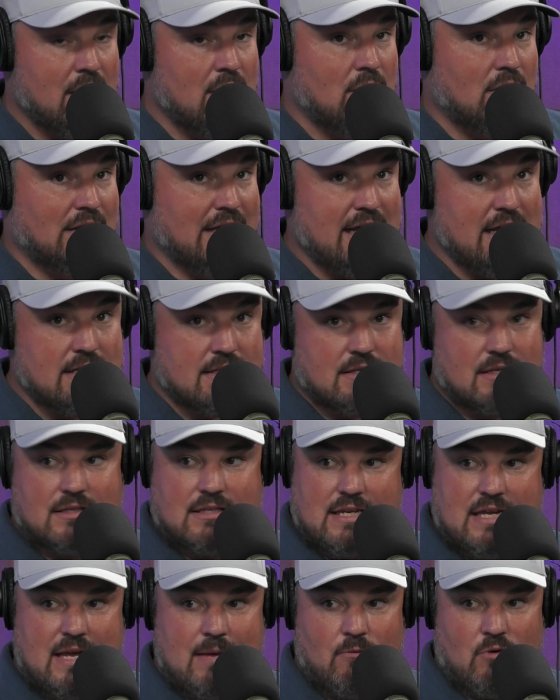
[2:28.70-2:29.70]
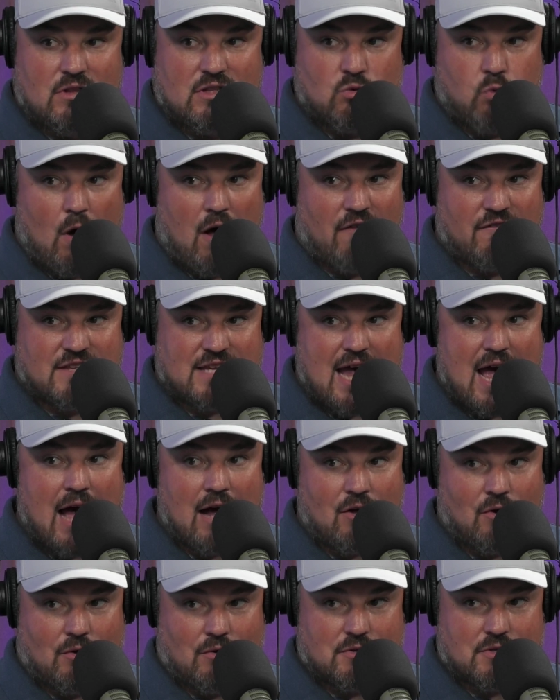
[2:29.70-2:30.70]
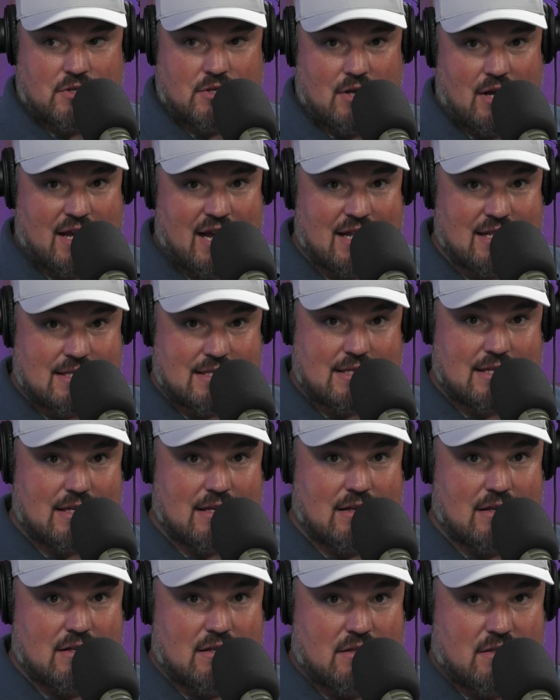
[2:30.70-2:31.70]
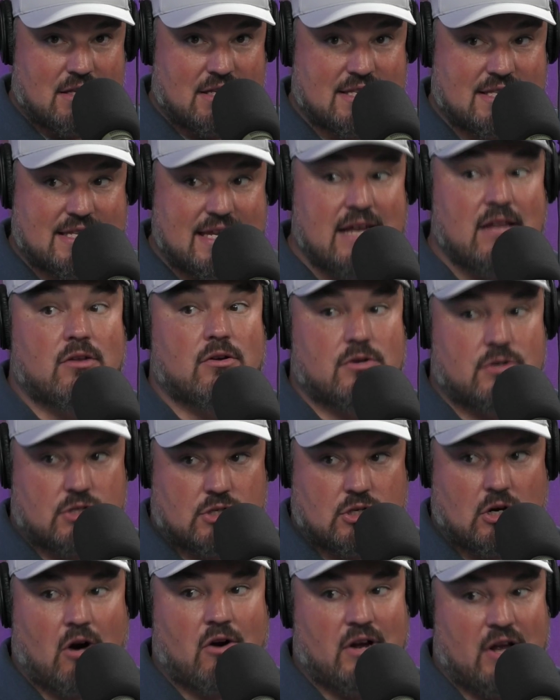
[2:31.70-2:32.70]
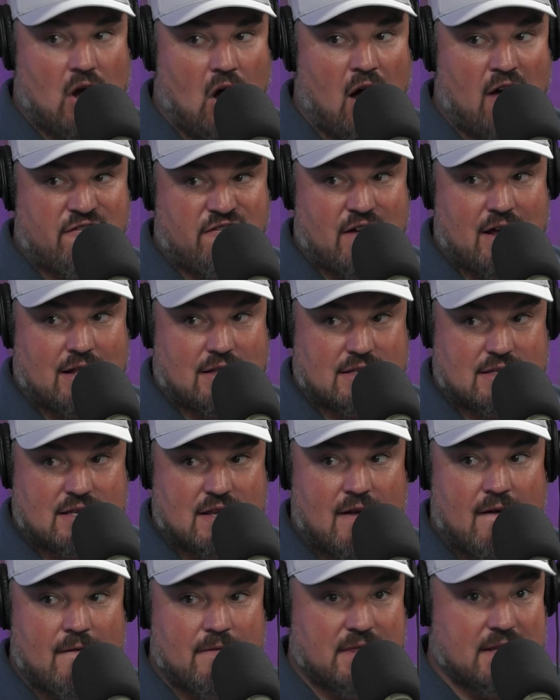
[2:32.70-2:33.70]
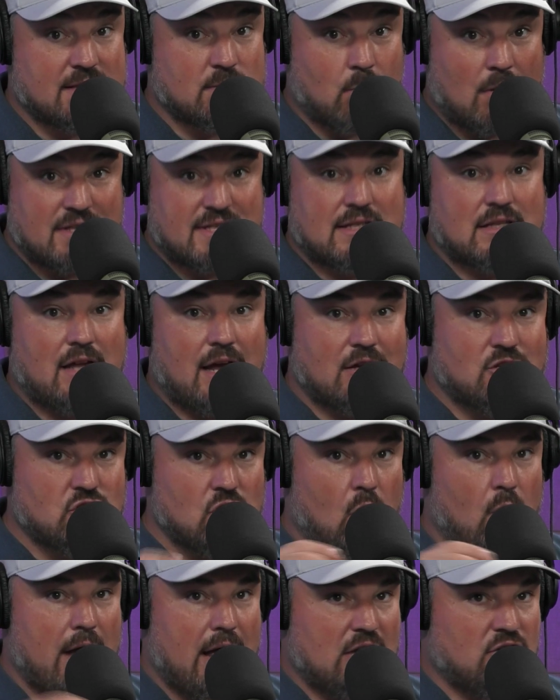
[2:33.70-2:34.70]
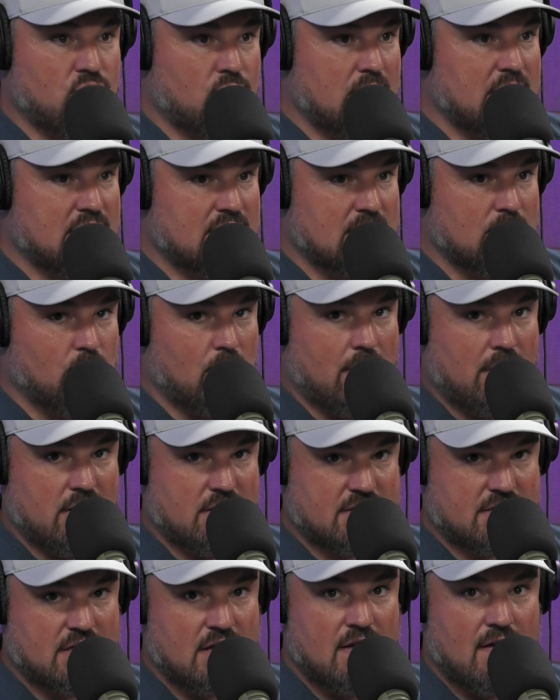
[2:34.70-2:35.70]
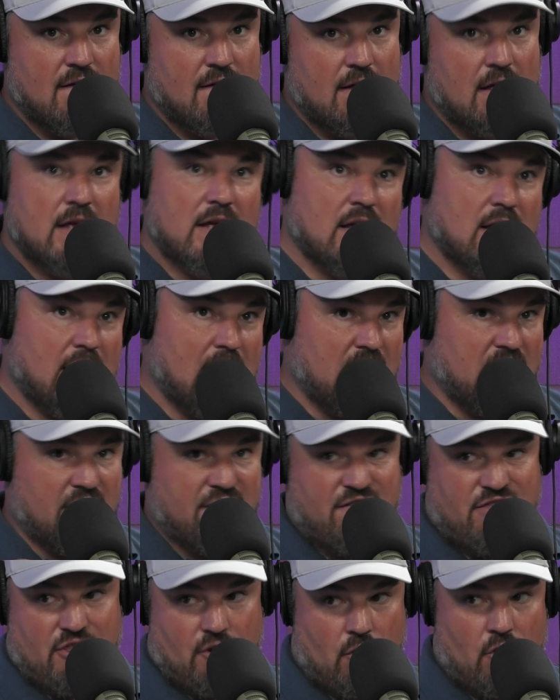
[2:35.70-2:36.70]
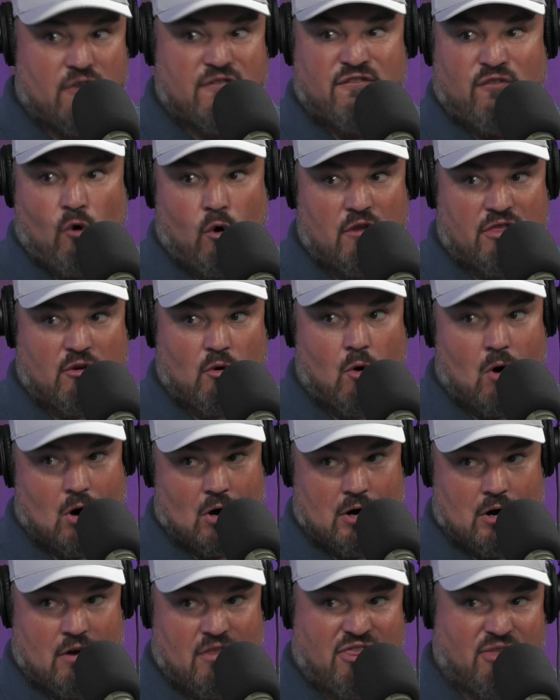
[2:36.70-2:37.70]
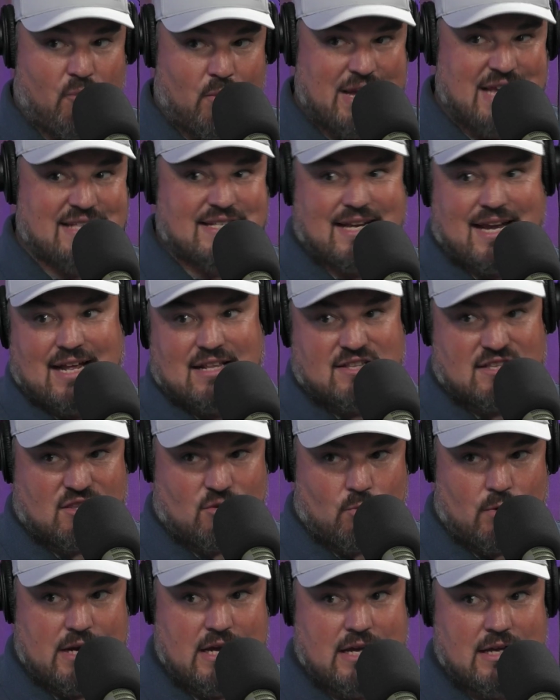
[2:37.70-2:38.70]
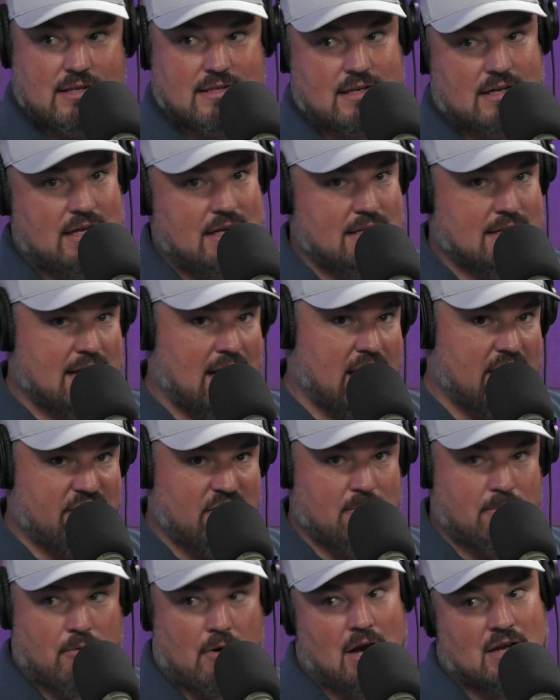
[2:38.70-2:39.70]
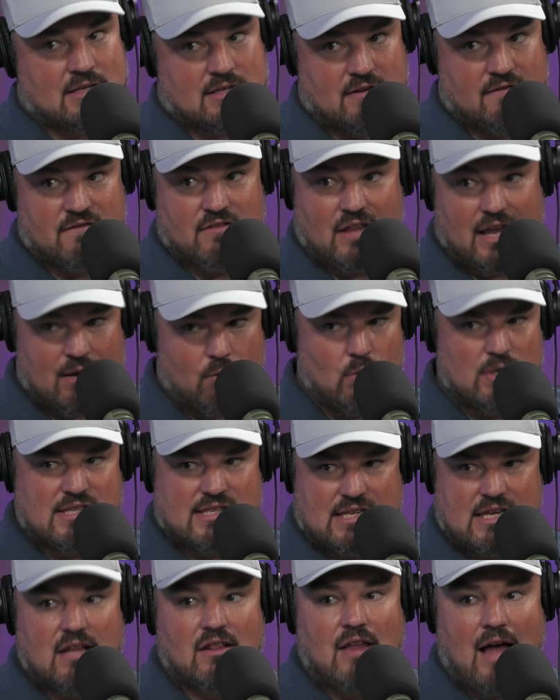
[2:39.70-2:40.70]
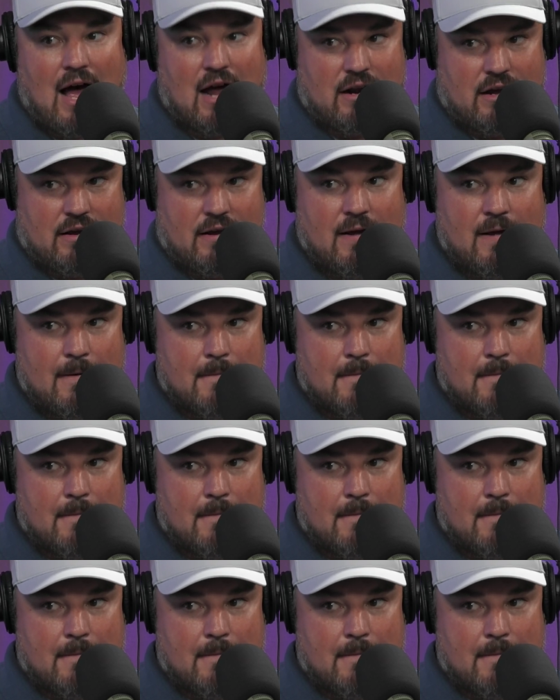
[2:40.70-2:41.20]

leads the team with 12 tackles against the Steelers' starting offense. This wasn't like Joe Andreessen was in the third, fourth quarter, threes against threes, and he's kind of impressive. Like we see a lot of